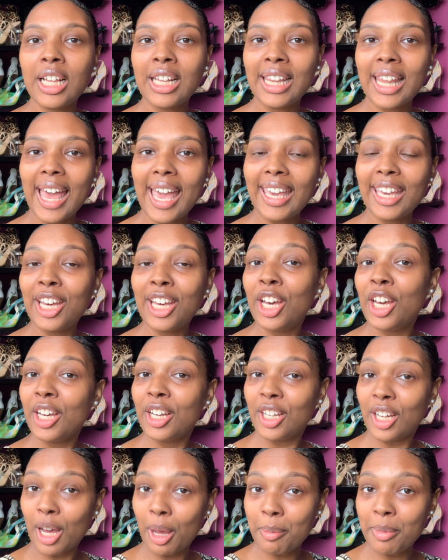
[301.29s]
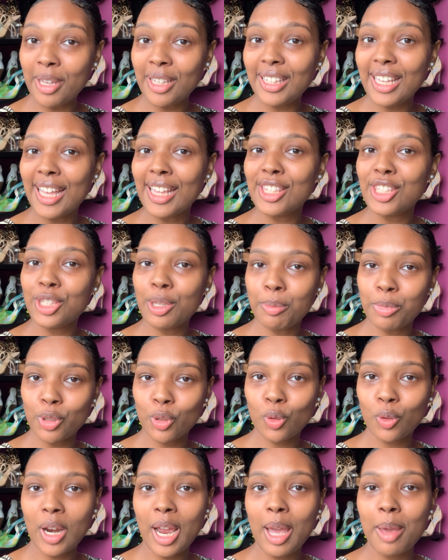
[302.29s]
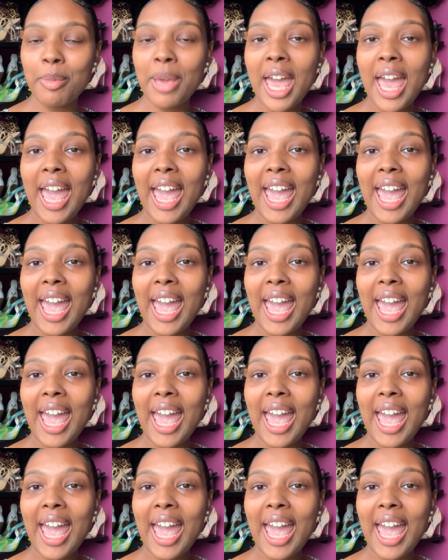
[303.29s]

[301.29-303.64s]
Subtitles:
like, comment, and subscribe.